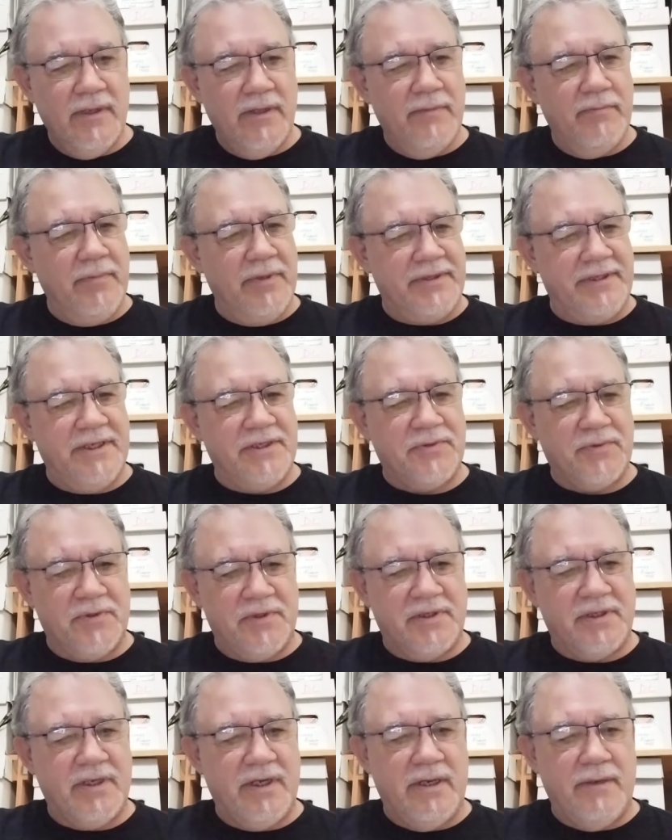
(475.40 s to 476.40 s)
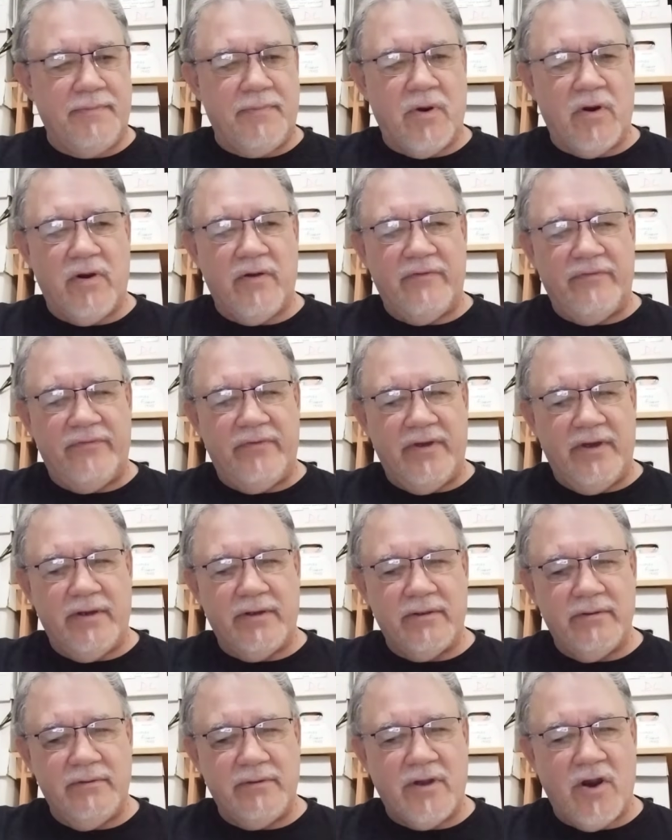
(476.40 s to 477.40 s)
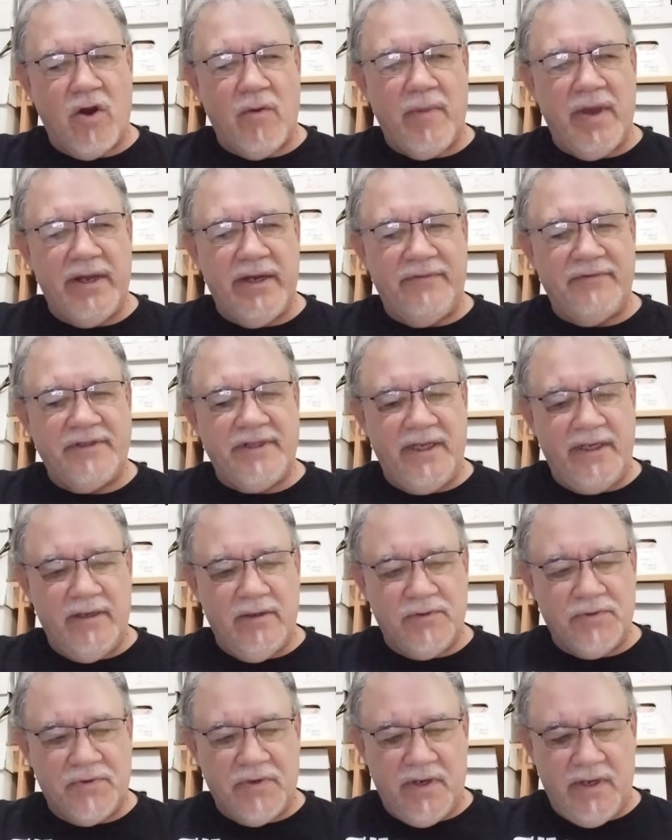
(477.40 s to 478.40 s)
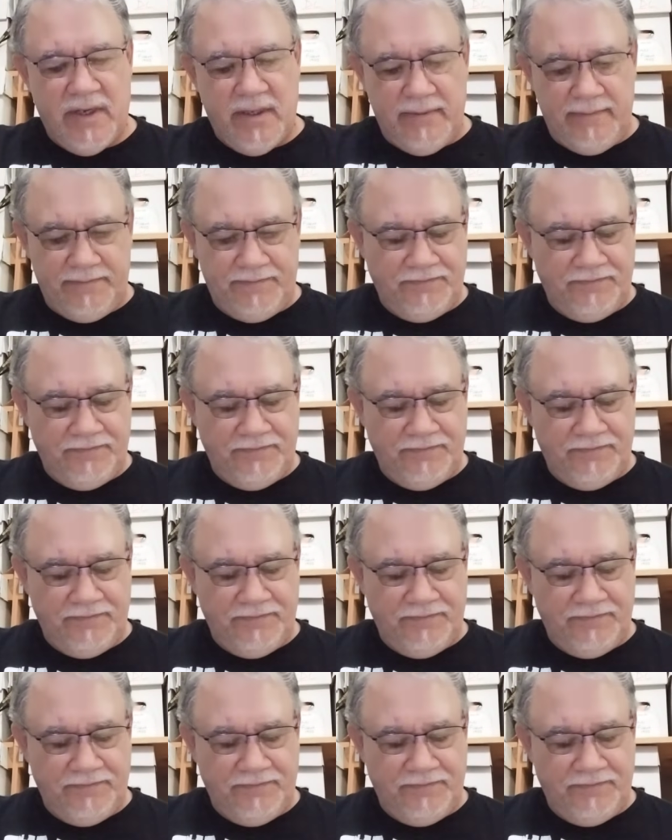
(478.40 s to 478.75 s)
But this was part of Carmine Infantino's run.